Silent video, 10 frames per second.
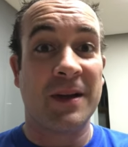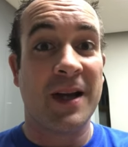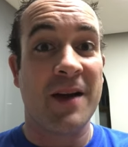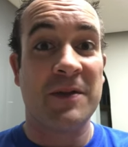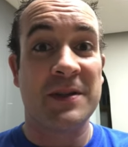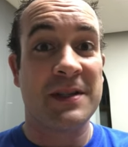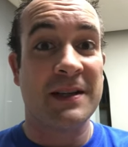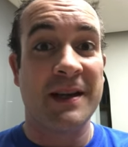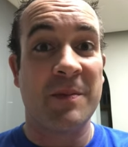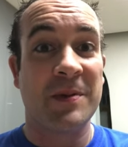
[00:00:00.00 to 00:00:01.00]
haven't seen
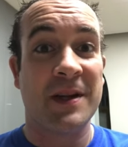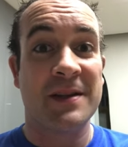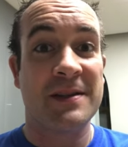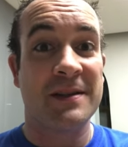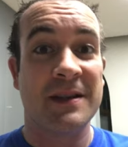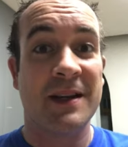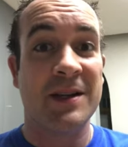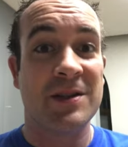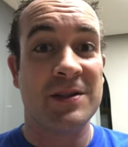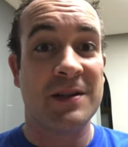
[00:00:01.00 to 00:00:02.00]
that place in
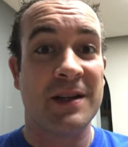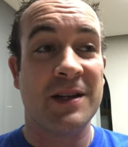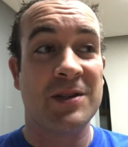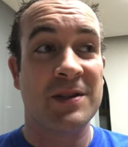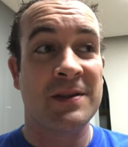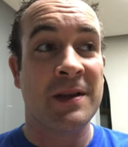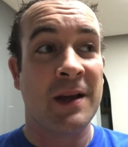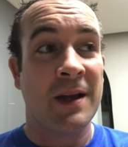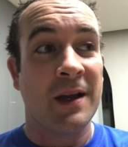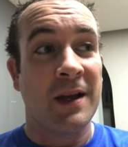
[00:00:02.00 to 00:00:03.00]
ages and ages.
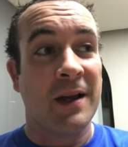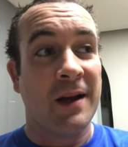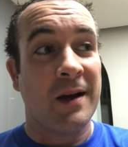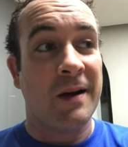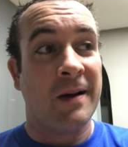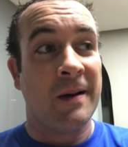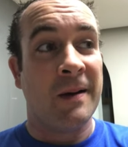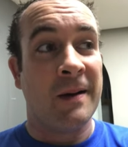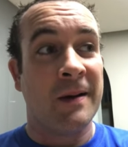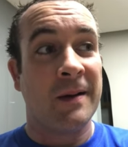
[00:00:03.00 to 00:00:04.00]

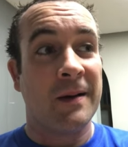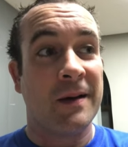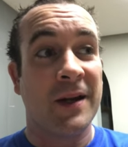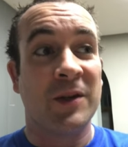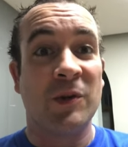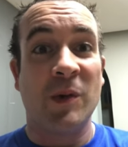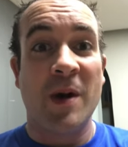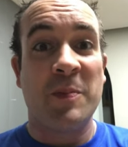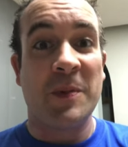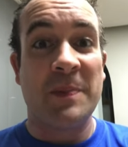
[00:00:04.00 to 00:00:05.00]
I grew
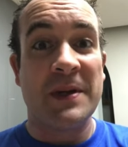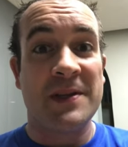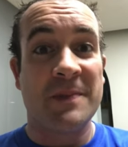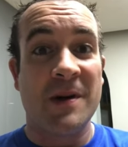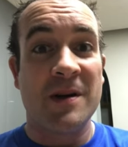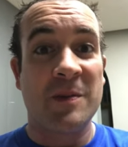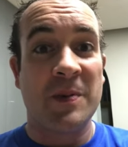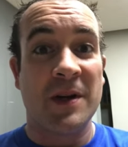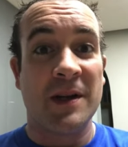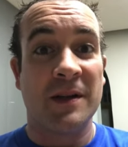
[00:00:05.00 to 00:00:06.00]
up in Bismarck,
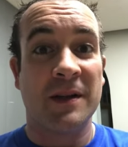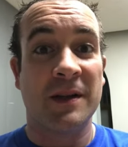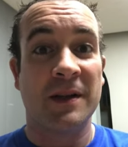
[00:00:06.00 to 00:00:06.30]
but